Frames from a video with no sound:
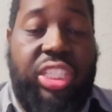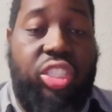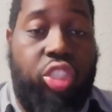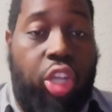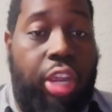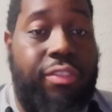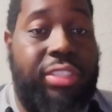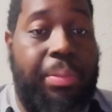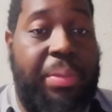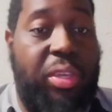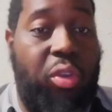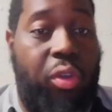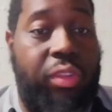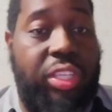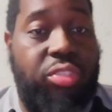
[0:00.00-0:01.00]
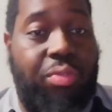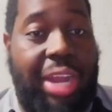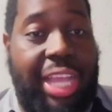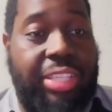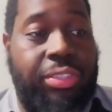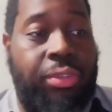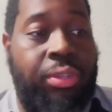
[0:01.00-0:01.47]
deserves to be on this
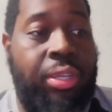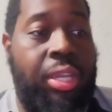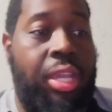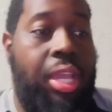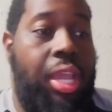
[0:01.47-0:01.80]
roster.